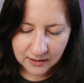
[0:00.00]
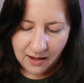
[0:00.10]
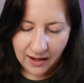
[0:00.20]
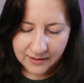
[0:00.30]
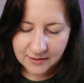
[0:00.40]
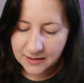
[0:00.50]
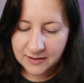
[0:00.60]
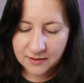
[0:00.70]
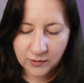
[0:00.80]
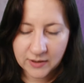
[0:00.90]
and
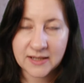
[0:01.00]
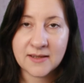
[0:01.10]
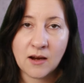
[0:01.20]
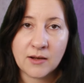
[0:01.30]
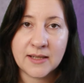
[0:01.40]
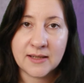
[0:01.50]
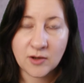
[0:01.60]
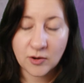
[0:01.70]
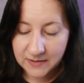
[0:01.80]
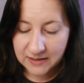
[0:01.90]
this is already starting to
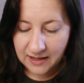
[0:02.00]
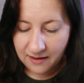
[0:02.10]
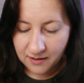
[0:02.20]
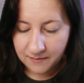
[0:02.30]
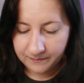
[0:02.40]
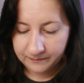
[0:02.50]
come together.